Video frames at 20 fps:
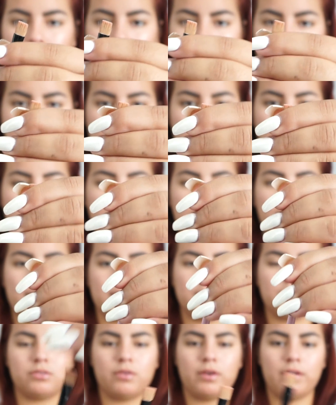It's kind of like a
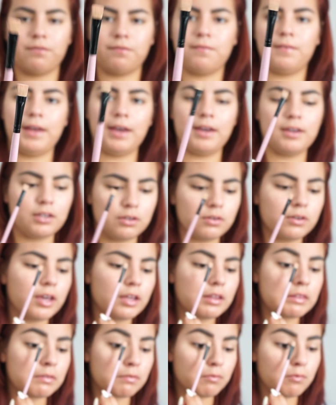square flat. It
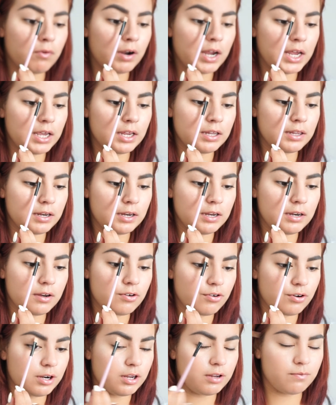gets right in the nitty
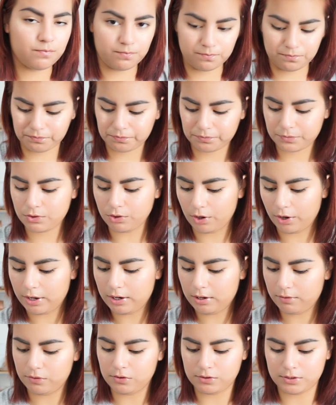gritty. So I
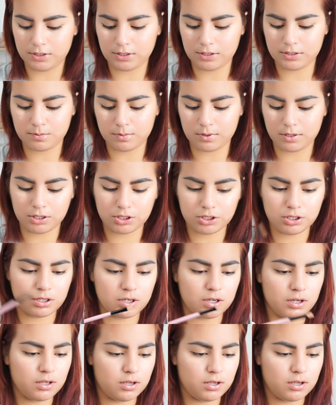love using this brush.